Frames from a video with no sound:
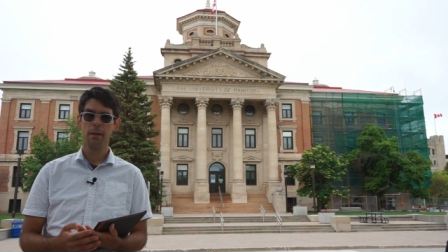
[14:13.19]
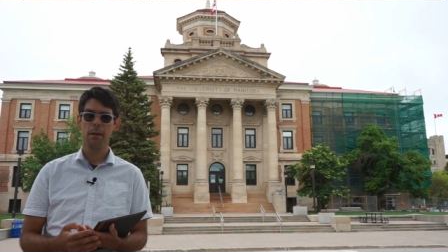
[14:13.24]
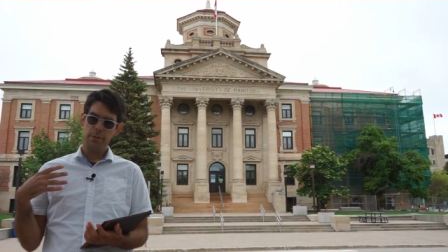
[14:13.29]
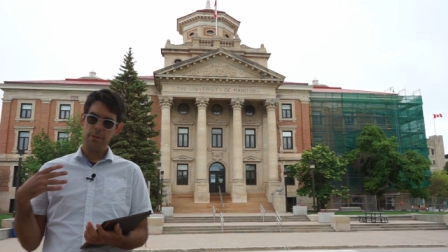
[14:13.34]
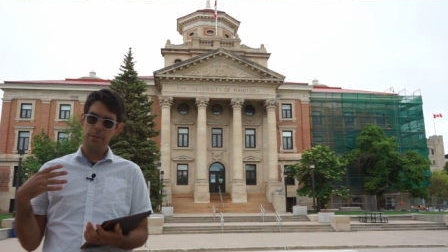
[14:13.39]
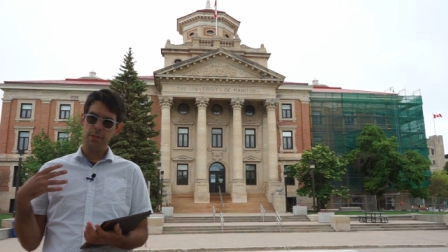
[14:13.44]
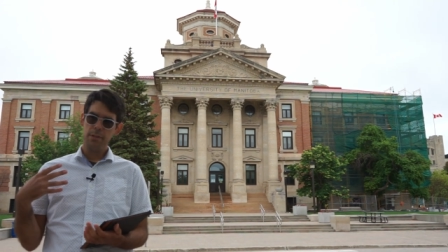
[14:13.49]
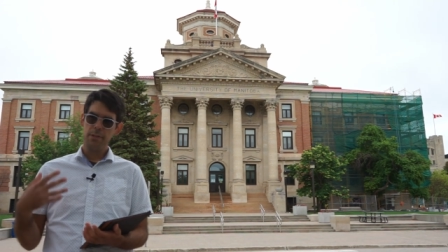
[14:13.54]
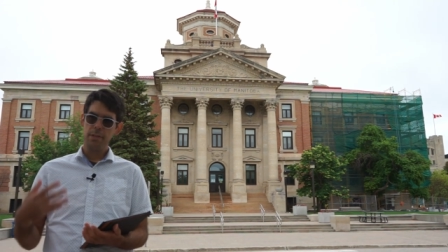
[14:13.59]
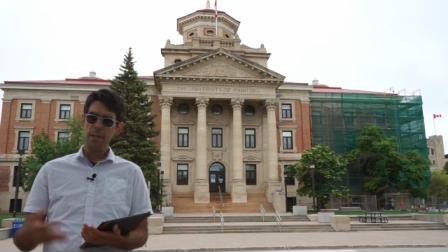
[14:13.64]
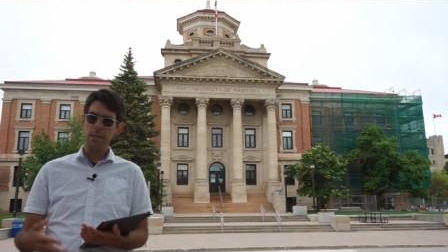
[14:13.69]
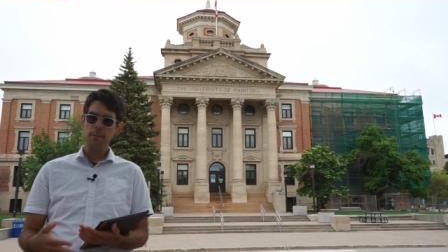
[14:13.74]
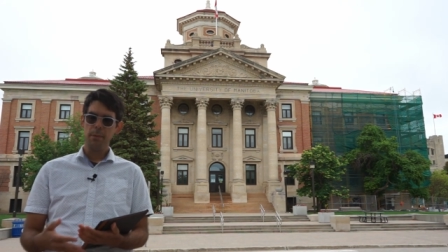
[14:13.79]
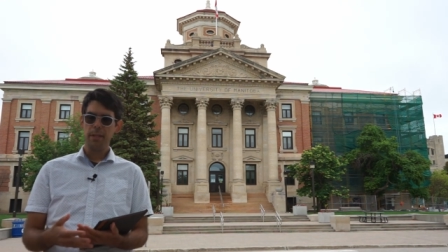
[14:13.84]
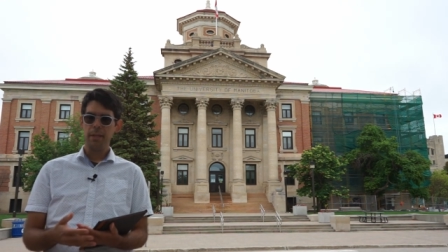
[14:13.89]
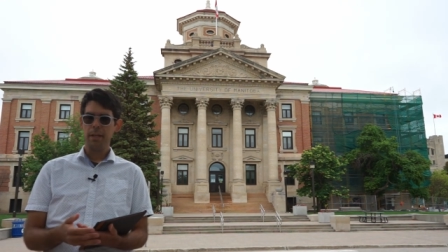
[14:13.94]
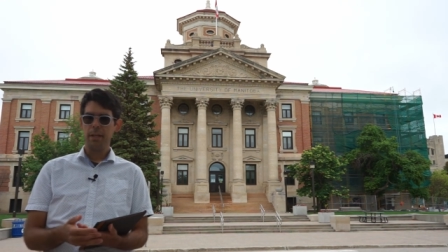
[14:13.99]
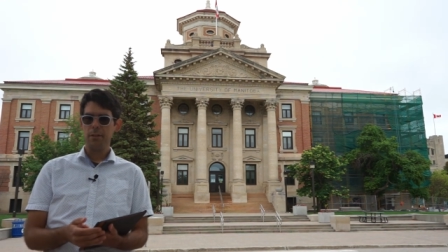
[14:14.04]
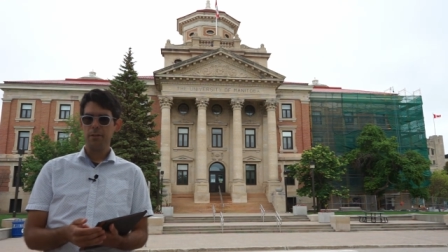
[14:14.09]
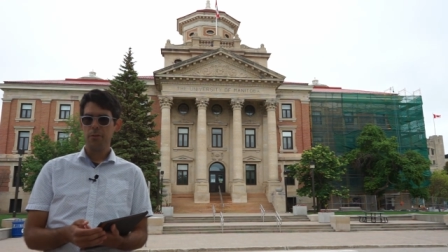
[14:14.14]

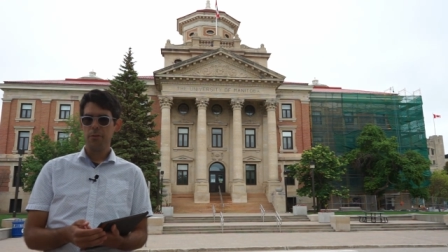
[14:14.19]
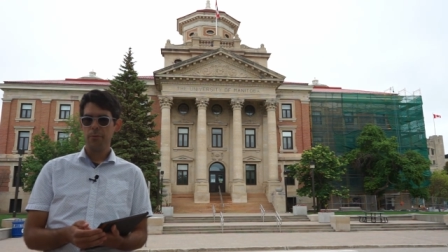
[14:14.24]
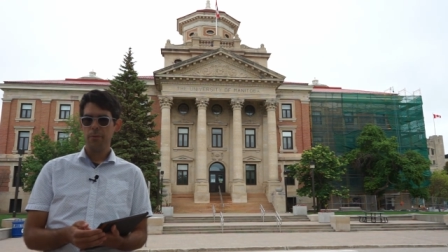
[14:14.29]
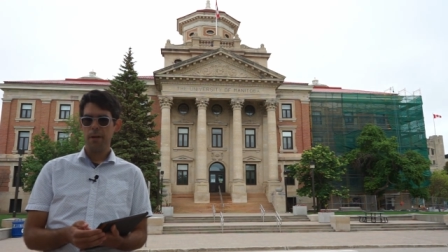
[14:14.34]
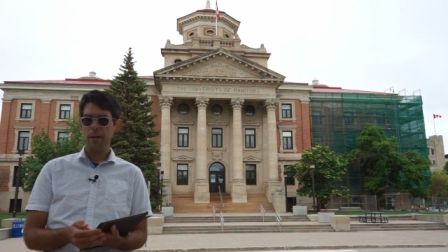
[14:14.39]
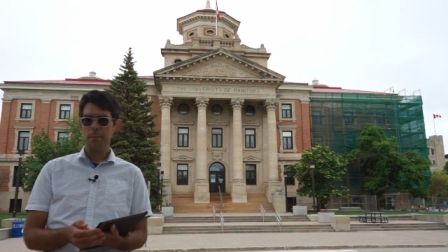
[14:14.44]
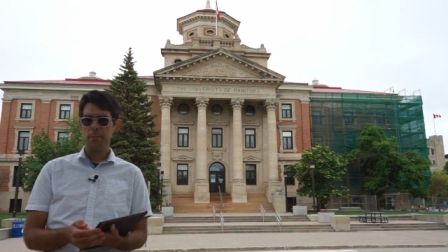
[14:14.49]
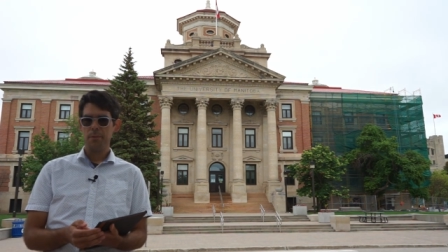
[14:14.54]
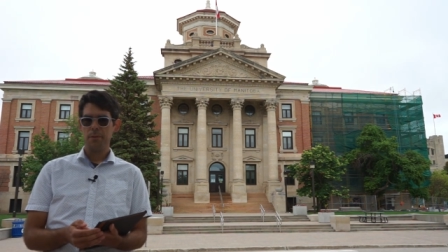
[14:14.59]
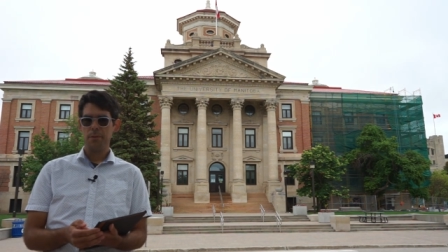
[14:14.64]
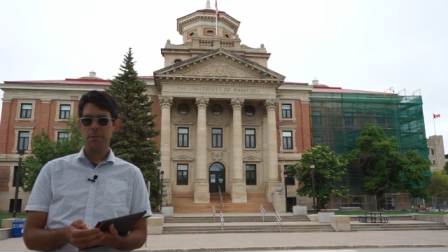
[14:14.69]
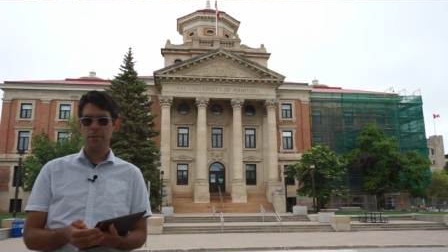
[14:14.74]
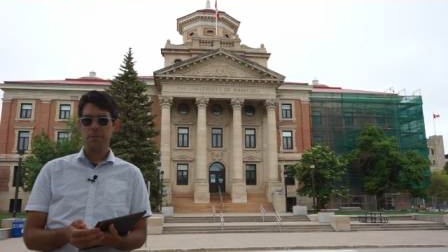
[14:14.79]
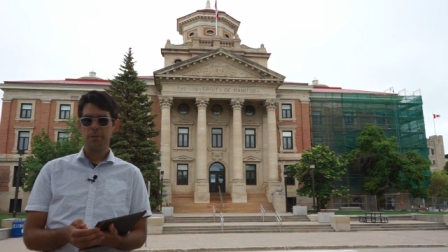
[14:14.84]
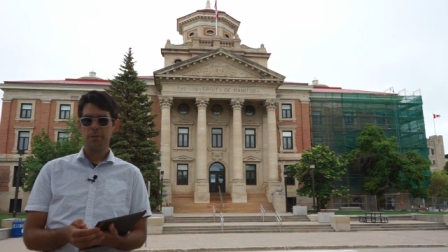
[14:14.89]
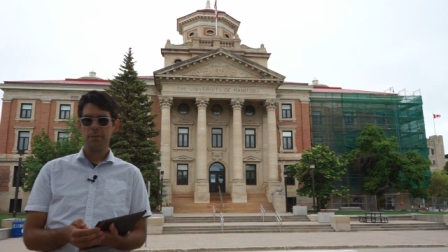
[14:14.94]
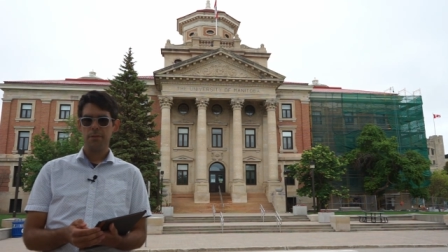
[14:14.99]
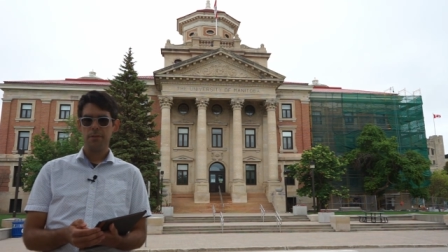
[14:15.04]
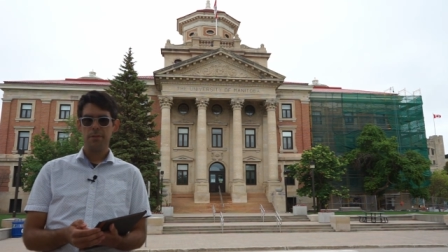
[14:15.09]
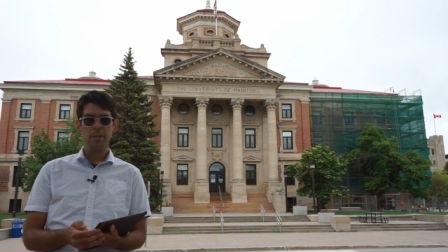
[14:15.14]
Disabling
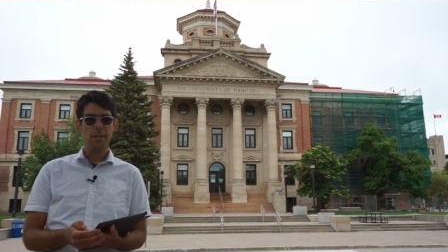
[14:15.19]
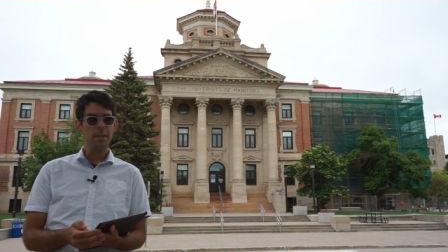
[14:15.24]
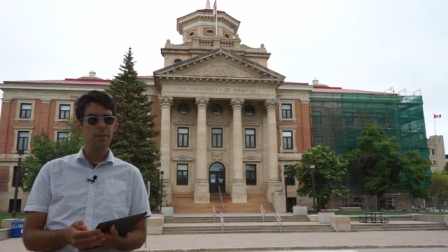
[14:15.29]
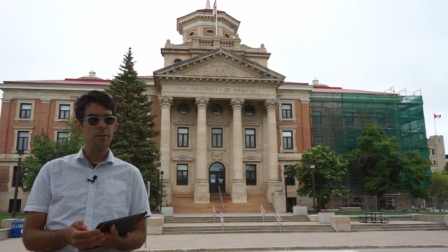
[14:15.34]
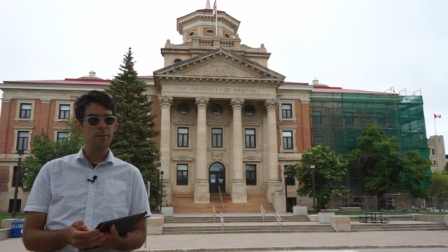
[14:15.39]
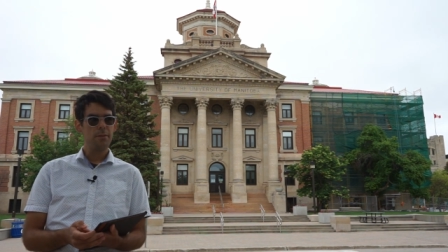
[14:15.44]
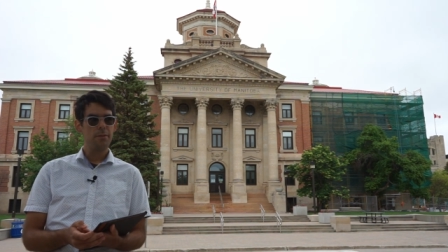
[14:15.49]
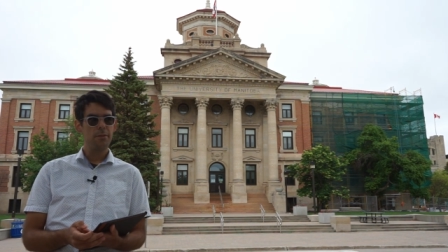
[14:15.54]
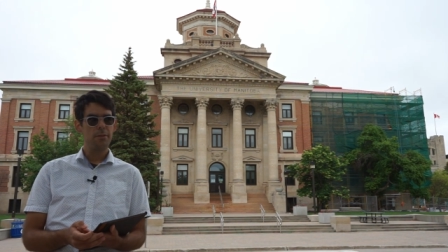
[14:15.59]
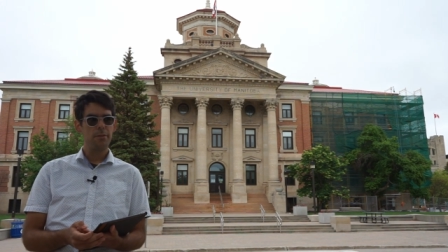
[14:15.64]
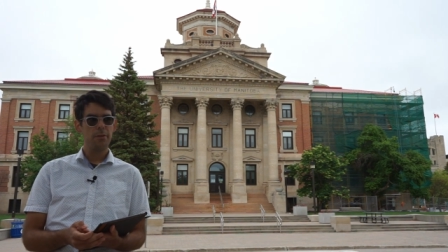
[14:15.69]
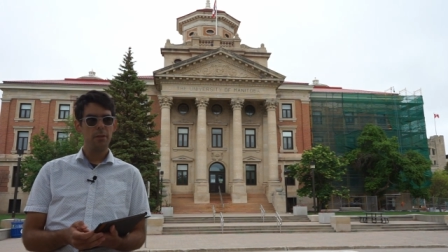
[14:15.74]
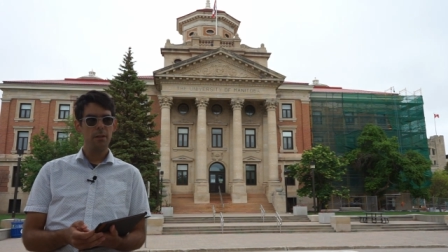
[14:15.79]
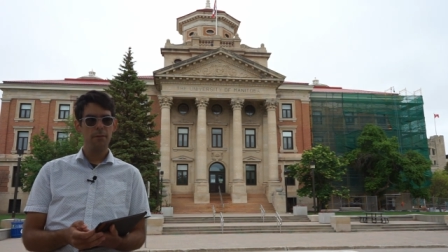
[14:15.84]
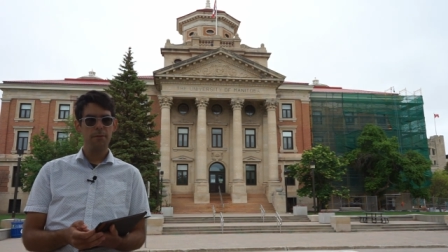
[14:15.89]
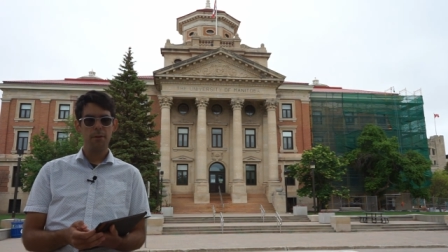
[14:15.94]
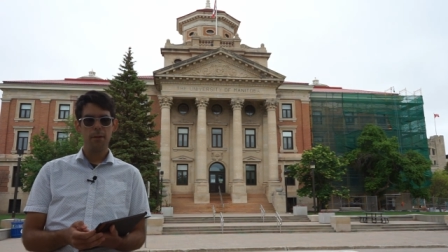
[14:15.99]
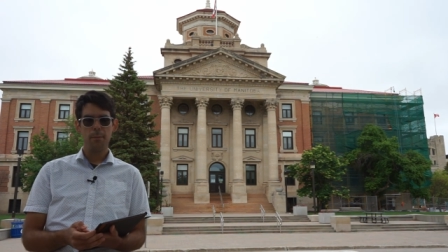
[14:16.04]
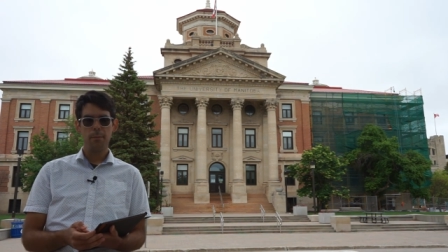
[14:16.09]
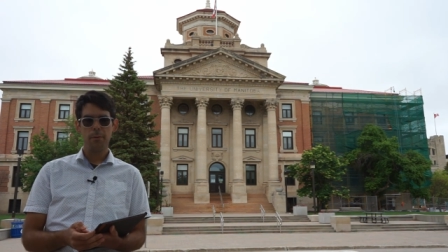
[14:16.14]
interrupts does
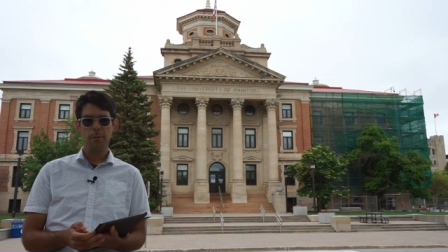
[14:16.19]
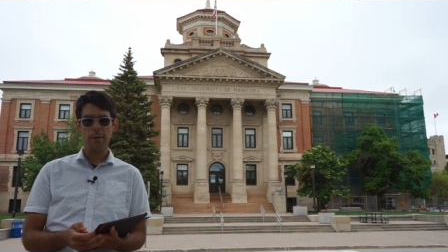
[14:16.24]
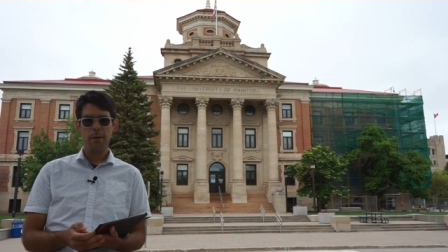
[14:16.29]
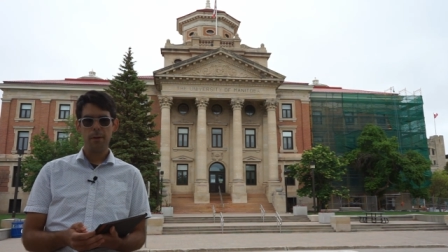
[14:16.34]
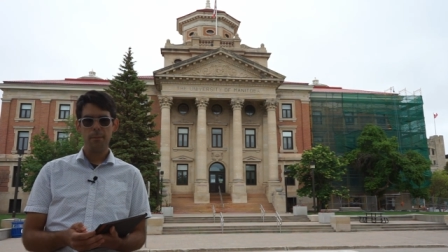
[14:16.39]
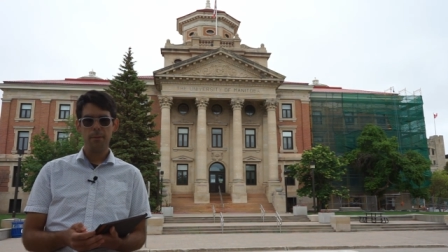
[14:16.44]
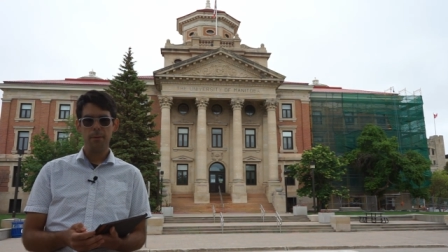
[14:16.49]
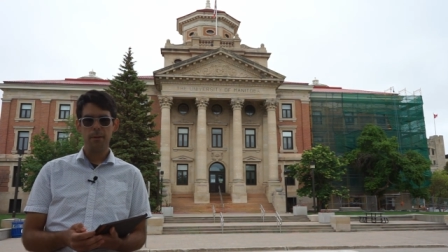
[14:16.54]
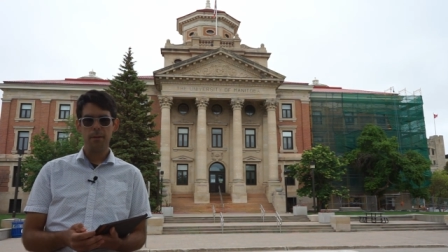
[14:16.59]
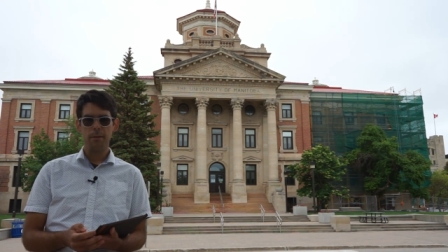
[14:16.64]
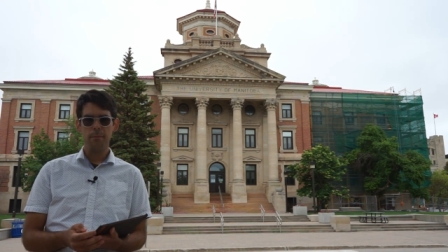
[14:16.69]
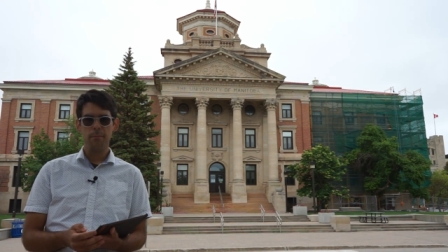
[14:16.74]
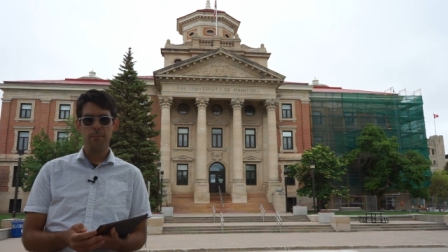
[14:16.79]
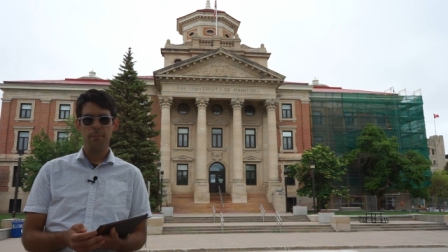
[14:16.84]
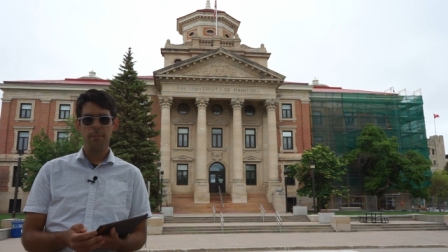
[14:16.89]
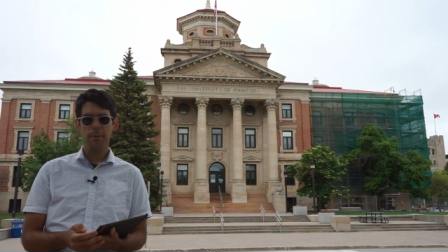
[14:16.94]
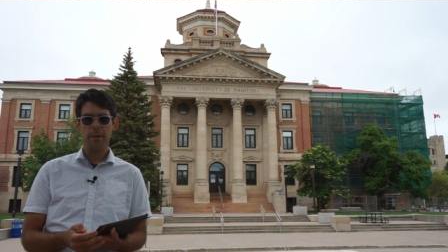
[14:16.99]
solve our problem,